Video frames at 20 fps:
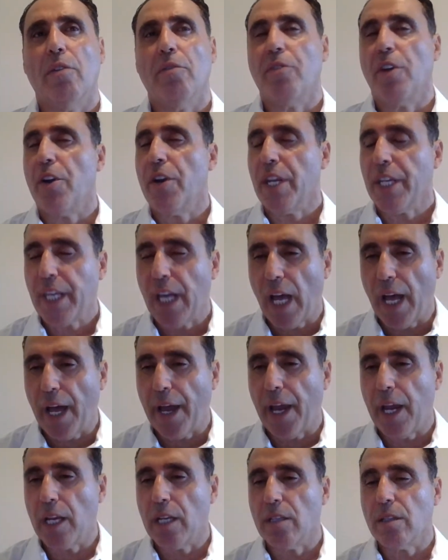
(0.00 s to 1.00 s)
very
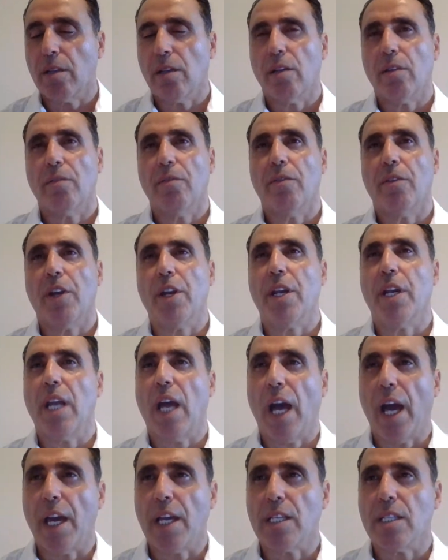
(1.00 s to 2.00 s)
kind, very
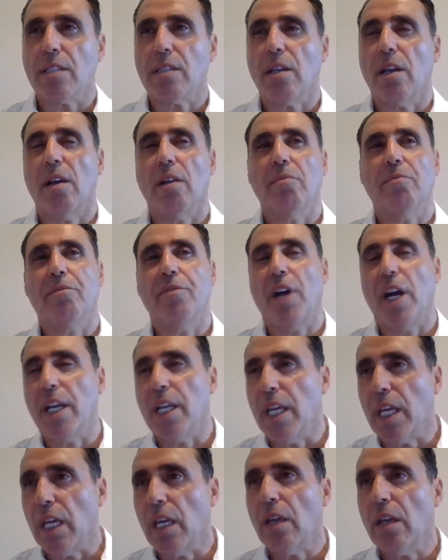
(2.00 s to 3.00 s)
nice,
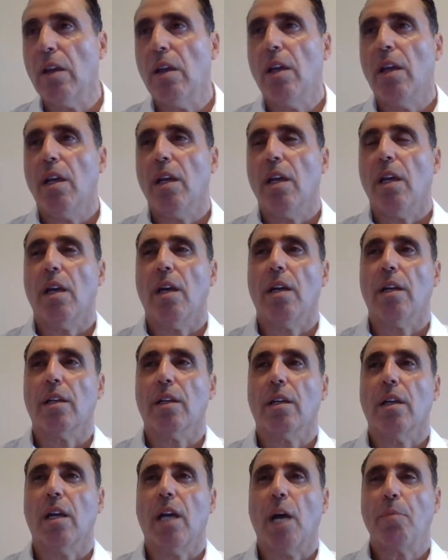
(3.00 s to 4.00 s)
funny.
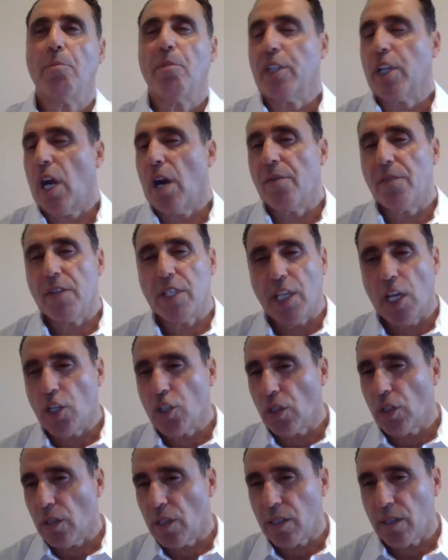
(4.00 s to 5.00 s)
I'm a
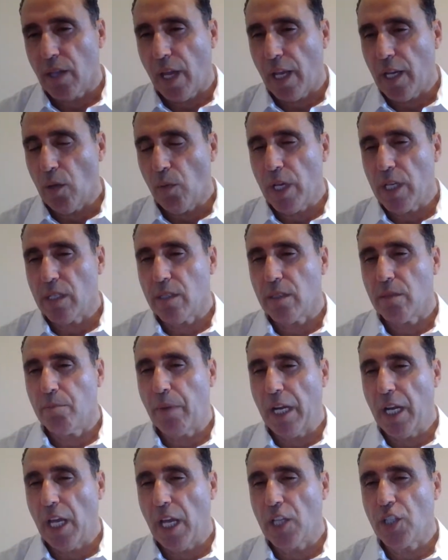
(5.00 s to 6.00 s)
conversationalist anyways
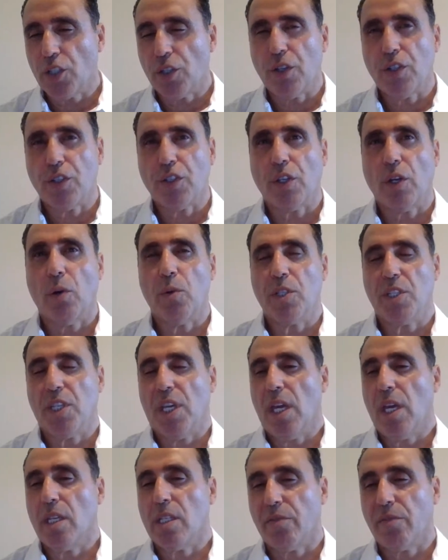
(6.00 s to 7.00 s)
by nature, so it
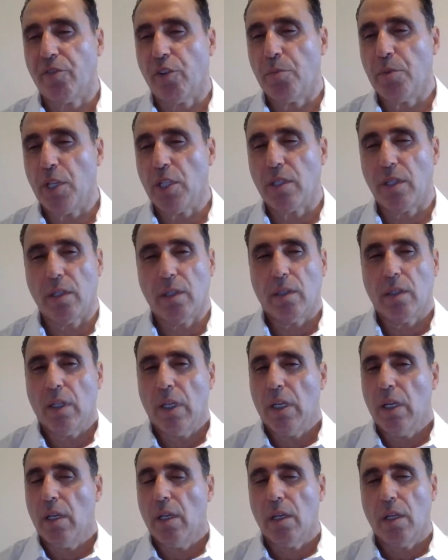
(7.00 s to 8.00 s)
was easy for me to
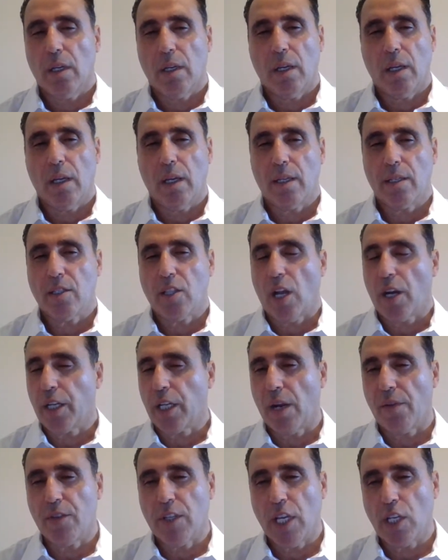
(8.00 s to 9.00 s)
start a
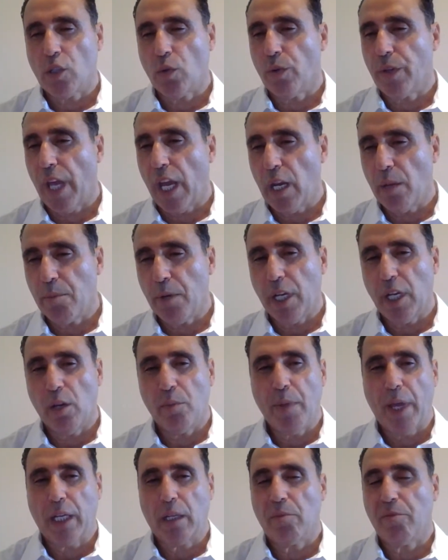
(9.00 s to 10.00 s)
conversation with anybody
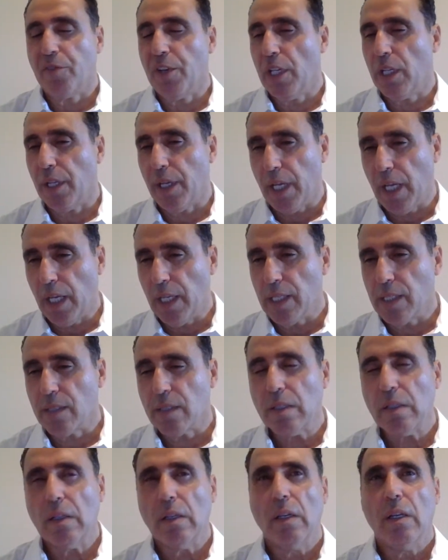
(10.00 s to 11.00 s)
and make them feel at
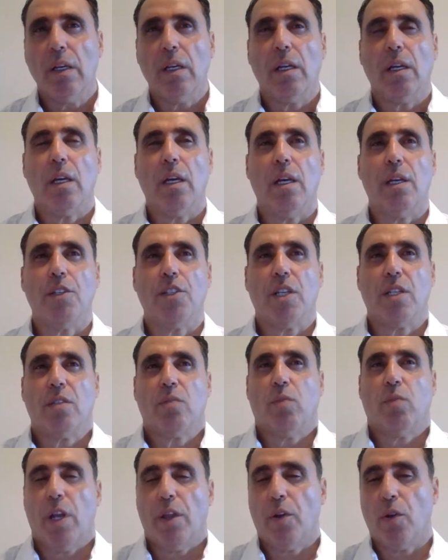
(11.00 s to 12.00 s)
ease. It's
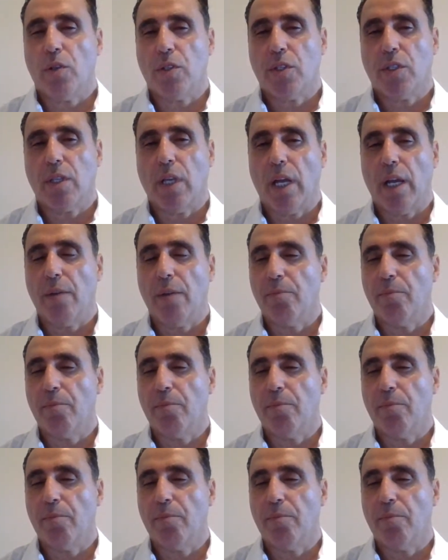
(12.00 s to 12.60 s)
just one of those